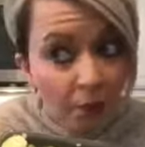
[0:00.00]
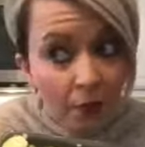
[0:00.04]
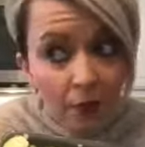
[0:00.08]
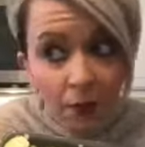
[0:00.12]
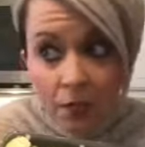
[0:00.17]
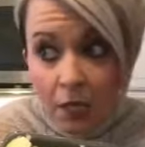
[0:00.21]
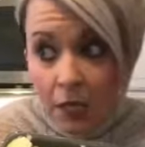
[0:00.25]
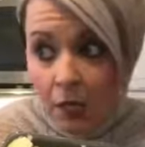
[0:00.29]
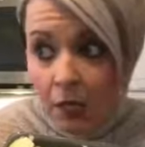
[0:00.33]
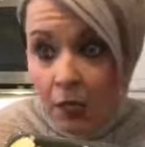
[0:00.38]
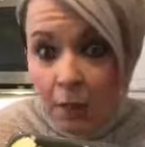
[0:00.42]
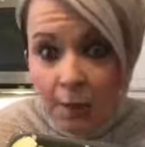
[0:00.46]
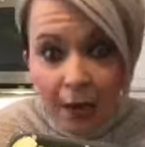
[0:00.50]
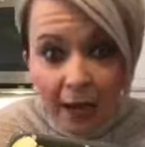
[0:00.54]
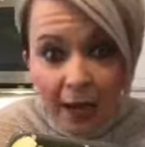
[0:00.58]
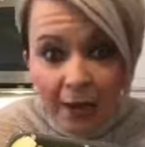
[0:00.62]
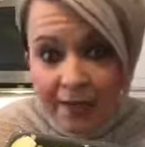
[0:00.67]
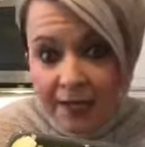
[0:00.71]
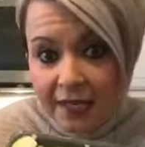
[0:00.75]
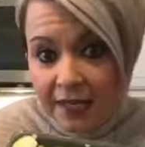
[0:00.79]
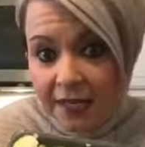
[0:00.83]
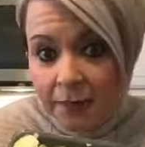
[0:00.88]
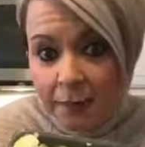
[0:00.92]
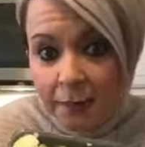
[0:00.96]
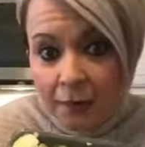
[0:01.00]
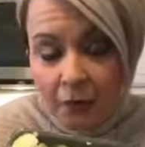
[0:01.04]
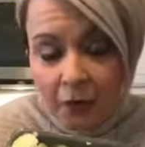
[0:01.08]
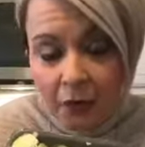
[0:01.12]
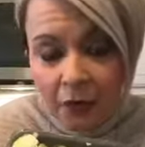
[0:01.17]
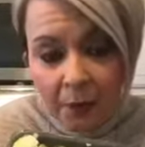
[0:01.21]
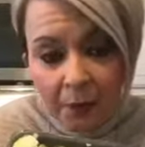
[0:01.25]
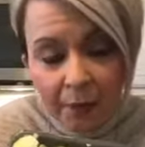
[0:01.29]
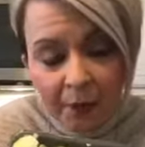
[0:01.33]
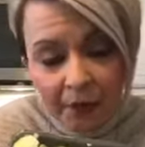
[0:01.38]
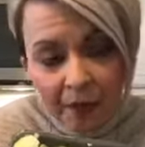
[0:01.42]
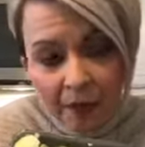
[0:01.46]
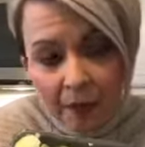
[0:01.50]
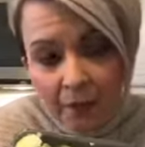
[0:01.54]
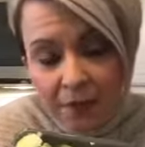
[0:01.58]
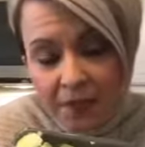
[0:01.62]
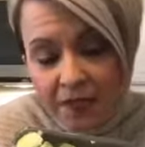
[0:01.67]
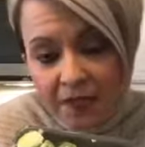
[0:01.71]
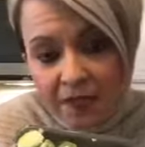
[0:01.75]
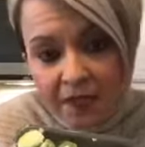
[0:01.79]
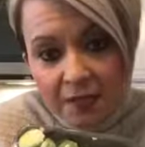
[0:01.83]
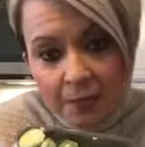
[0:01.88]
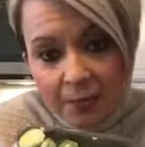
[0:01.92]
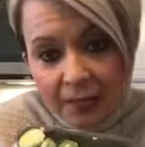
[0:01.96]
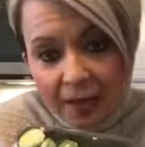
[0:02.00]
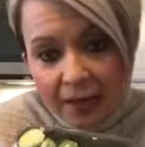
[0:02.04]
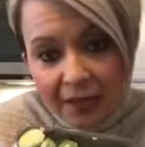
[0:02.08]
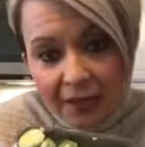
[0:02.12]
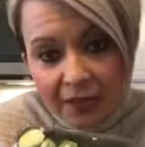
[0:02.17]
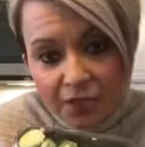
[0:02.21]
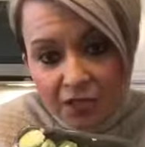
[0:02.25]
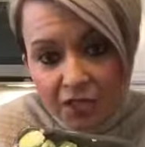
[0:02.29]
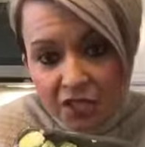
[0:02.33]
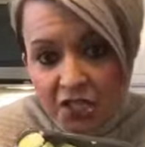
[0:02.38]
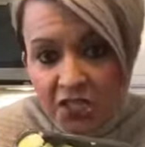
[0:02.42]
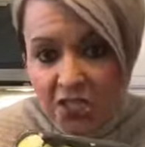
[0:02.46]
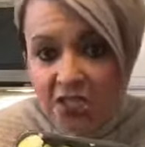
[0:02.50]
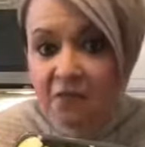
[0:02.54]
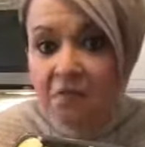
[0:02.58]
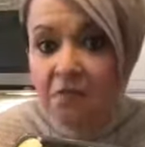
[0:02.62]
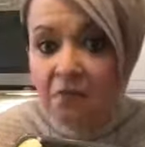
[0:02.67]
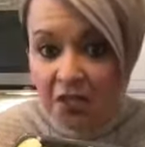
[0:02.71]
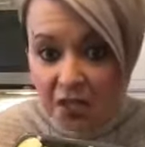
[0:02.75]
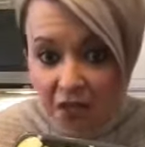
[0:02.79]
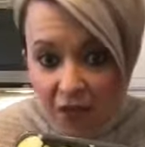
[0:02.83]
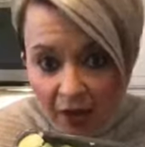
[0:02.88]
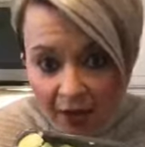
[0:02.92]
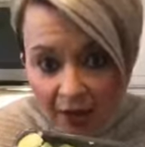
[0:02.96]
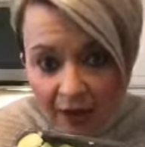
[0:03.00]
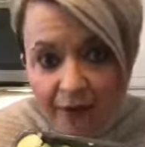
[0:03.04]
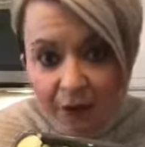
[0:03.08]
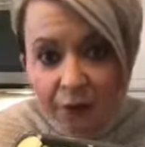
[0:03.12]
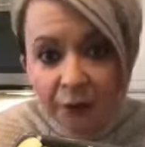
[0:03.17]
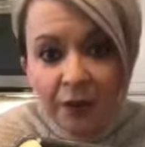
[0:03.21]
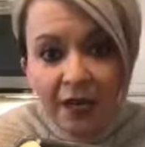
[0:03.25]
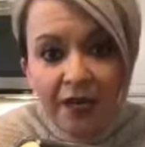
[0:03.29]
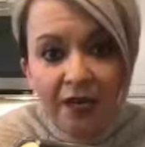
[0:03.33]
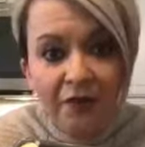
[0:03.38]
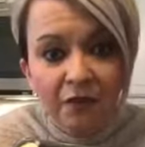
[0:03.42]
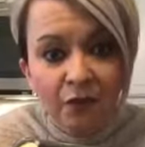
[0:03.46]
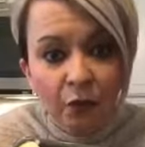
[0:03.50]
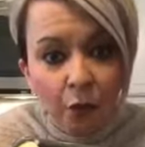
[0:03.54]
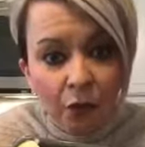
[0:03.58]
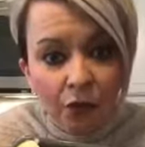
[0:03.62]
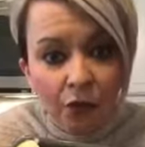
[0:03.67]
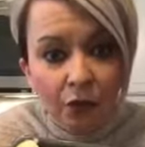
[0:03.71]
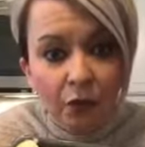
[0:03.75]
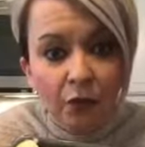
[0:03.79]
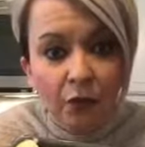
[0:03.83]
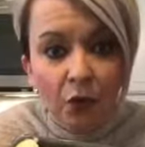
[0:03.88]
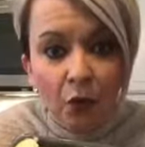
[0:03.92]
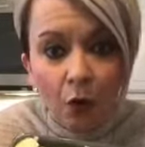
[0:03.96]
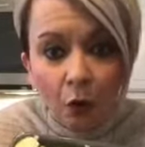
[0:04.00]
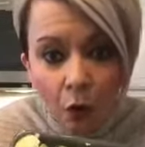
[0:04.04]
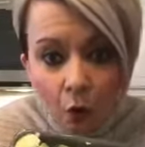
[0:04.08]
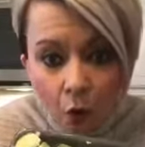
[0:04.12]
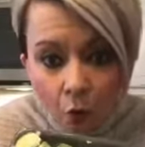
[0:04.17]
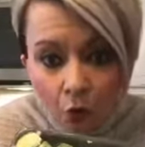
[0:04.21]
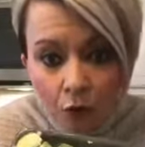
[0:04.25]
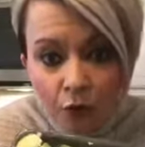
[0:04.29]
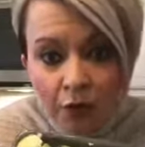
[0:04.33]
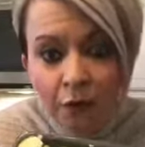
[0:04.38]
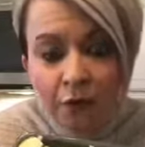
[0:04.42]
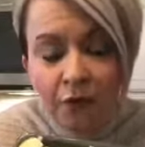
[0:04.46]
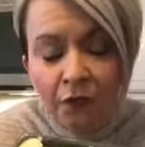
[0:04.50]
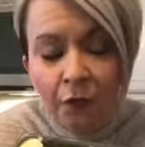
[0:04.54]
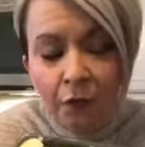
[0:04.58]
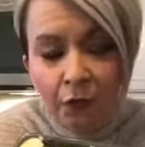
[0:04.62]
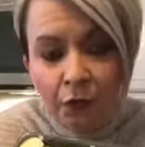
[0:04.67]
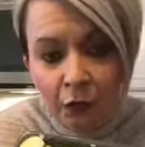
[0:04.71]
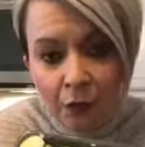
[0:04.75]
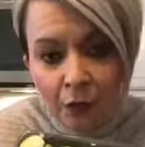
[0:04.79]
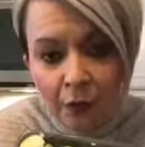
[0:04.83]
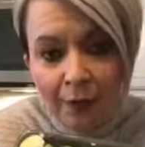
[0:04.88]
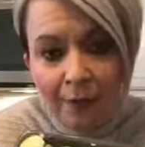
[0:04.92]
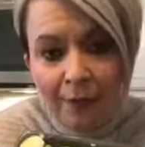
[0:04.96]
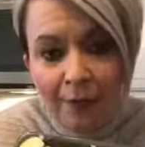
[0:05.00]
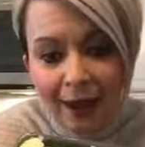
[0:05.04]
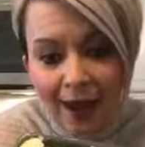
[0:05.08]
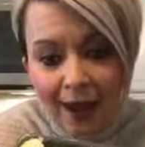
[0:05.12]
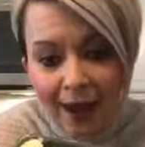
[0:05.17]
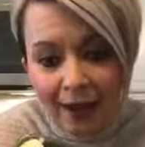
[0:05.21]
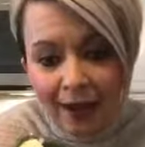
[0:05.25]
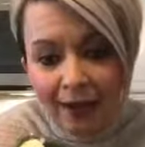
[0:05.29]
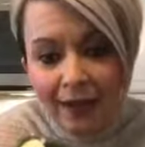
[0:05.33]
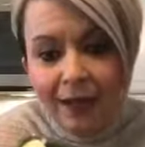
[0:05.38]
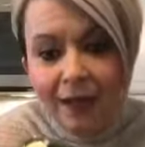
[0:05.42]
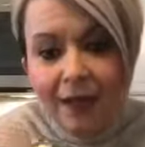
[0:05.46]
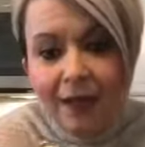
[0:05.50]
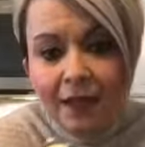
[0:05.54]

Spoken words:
Tell them, I need to be able to pick up 6 packages. They'll have it ready for you. They'll hold it for you in back.